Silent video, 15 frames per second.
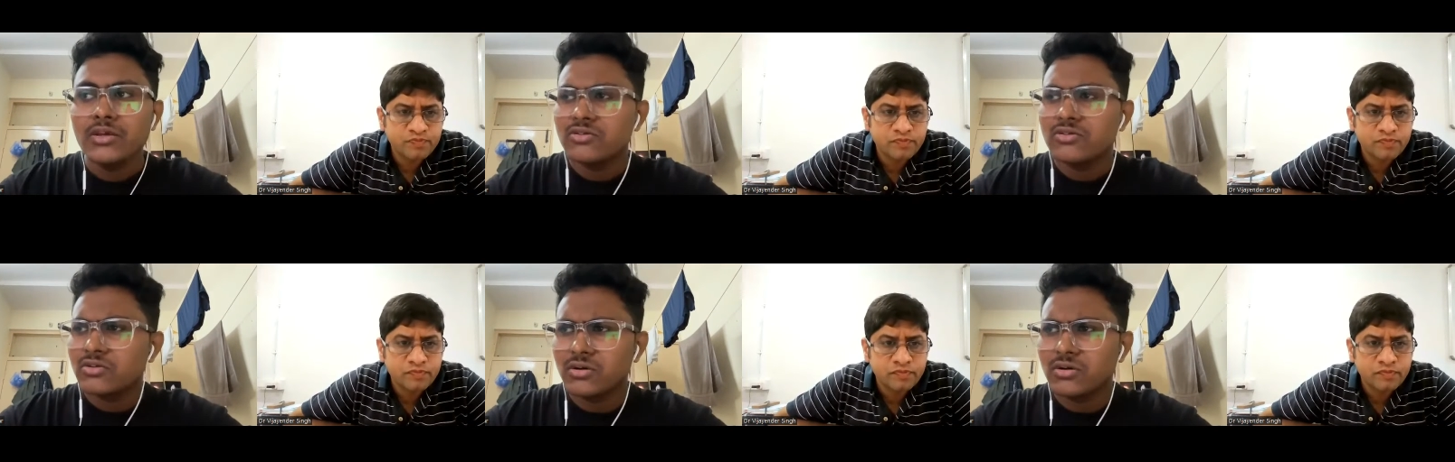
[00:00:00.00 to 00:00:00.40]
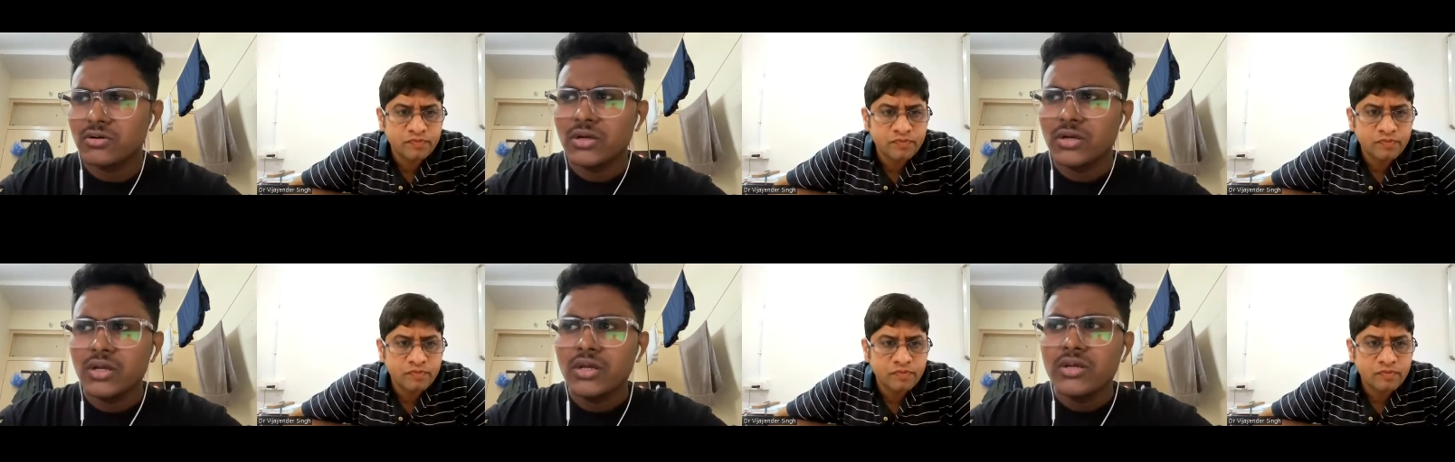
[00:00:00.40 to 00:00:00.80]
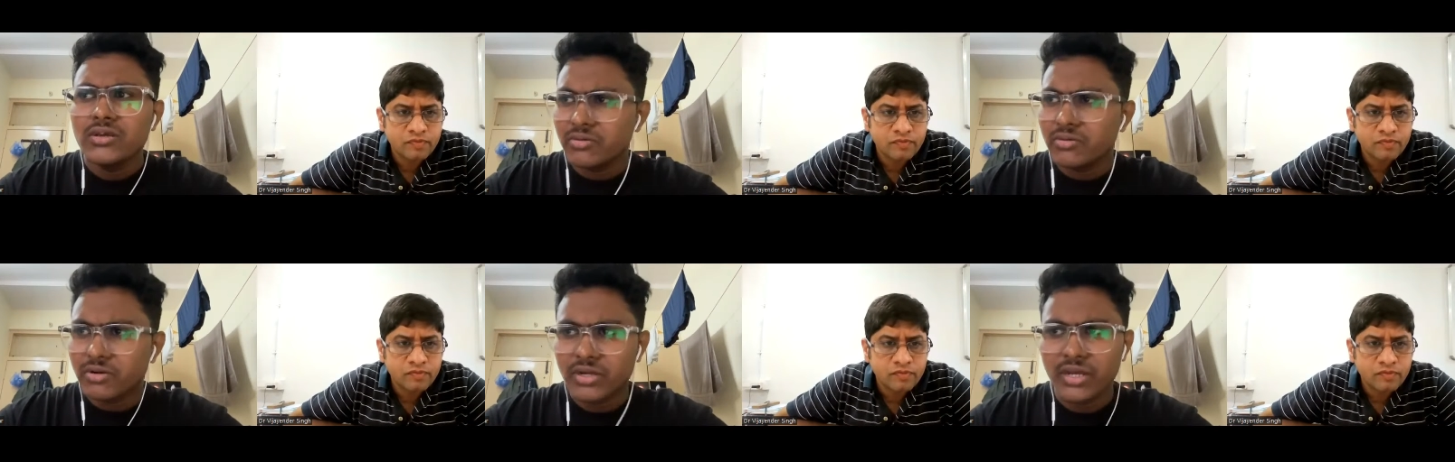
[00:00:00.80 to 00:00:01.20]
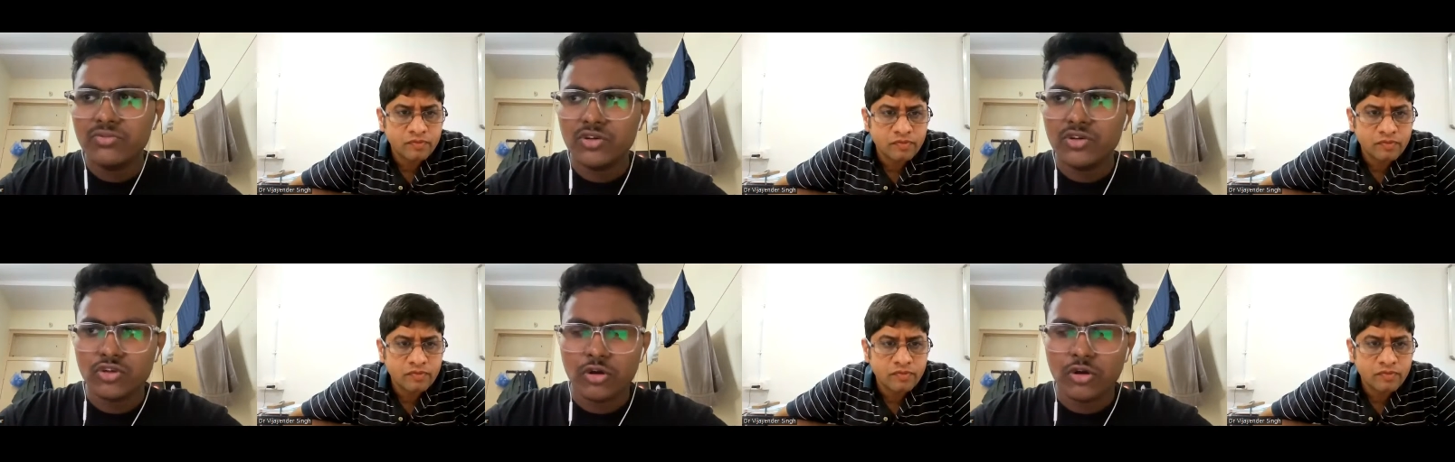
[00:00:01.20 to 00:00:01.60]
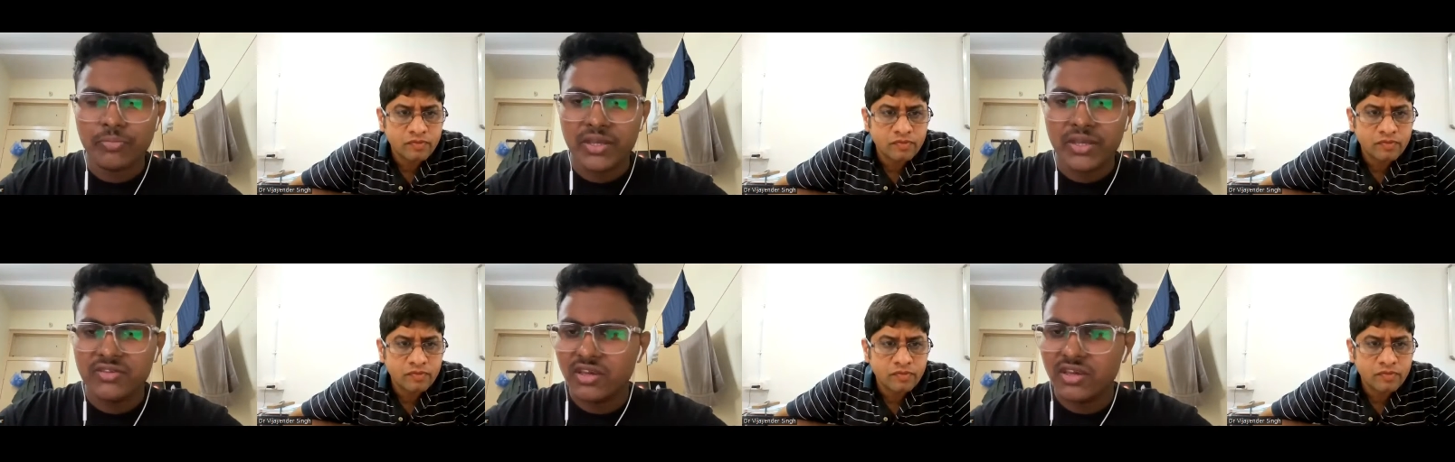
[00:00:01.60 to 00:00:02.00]
Speaker 1: So keep those
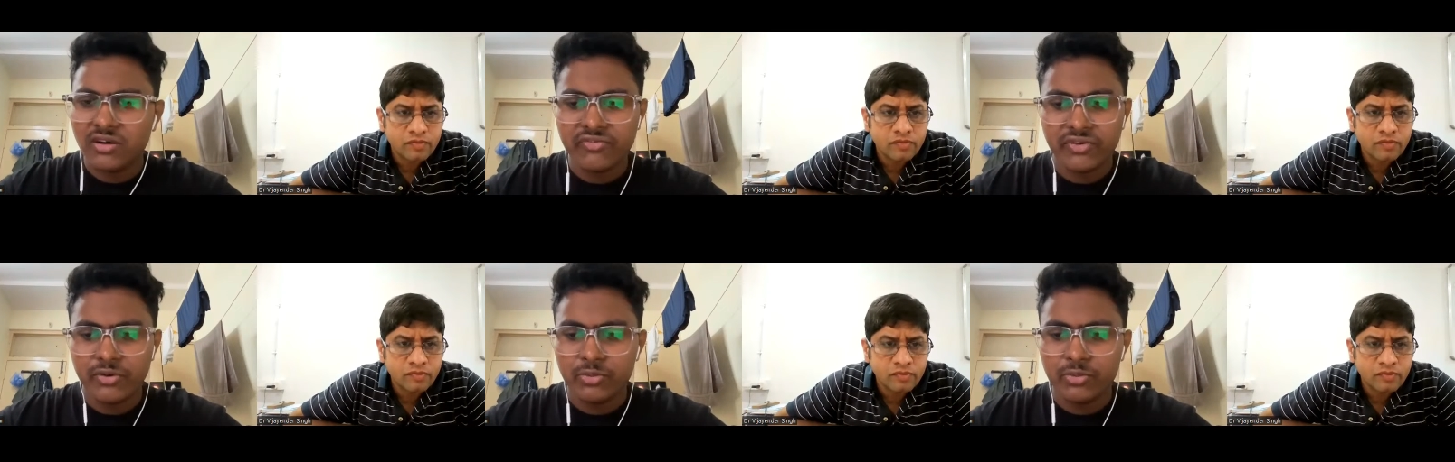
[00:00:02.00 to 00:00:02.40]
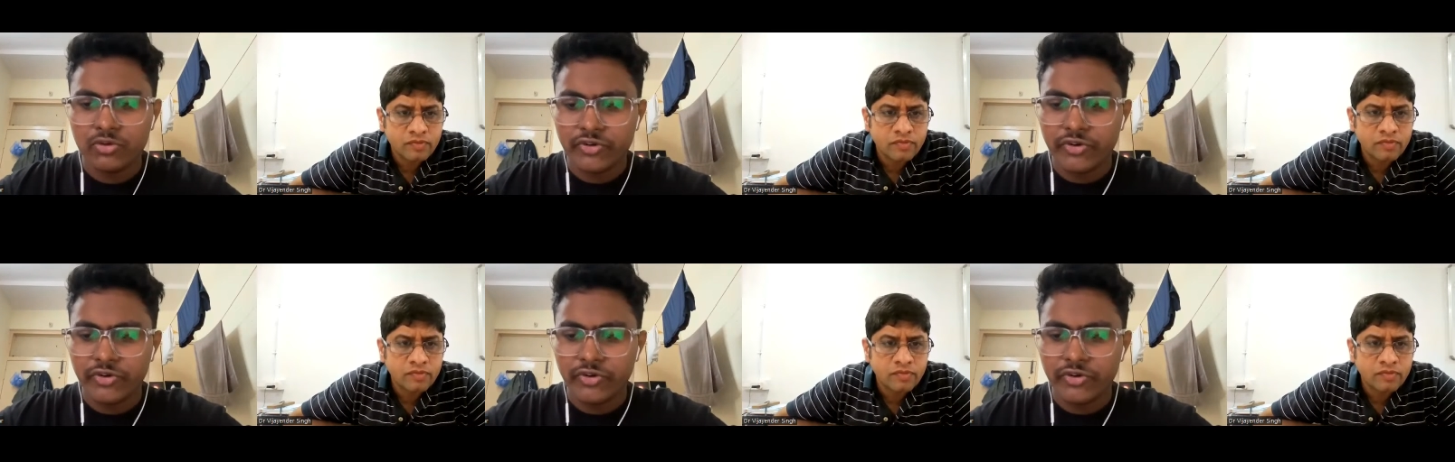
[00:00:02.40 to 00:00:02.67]
topics, keep a few